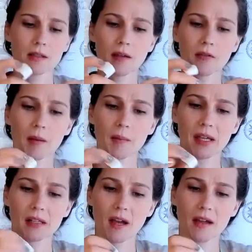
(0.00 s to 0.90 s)
I've got my
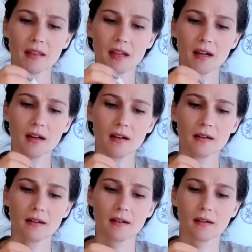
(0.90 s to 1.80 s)
knot there.
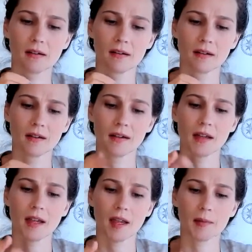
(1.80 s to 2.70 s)
I'm